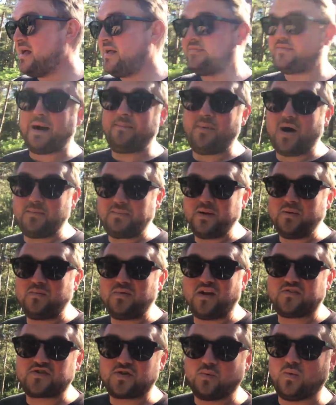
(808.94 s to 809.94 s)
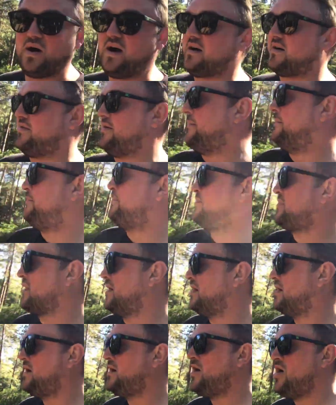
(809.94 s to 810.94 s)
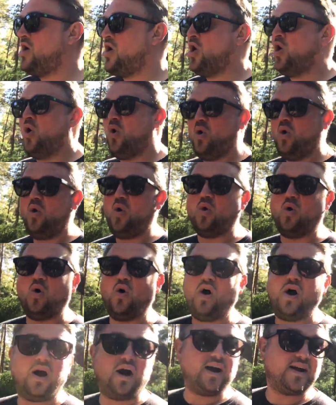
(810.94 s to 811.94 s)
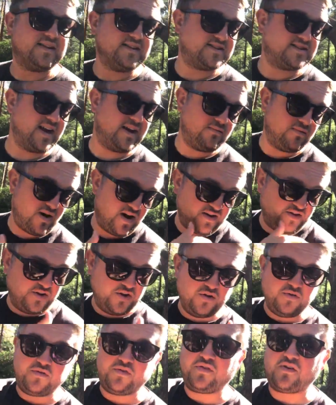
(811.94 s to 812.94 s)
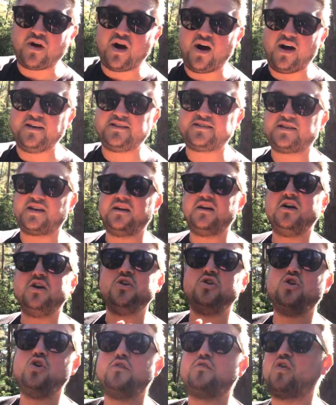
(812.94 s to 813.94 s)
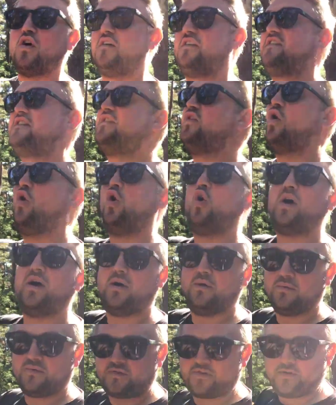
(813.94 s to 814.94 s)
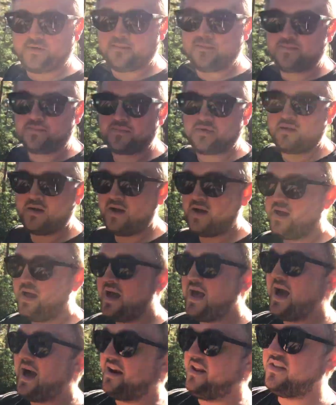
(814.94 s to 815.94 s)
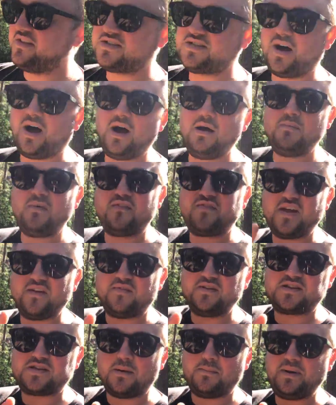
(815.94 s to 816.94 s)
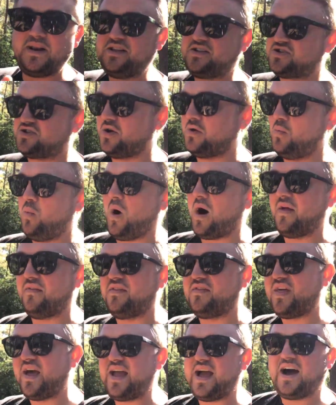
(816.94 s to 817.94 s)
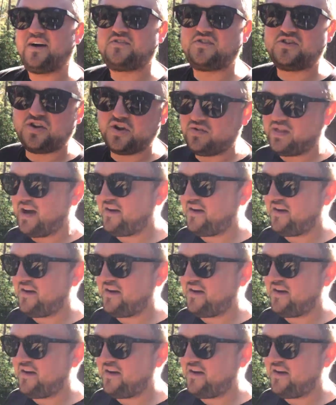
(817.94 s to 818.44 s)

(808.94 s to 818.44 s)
That might be enough to work them. Or I can say, right, you guys, you've got 4 hills. And in the time I've given somebody to do 1, they have to do their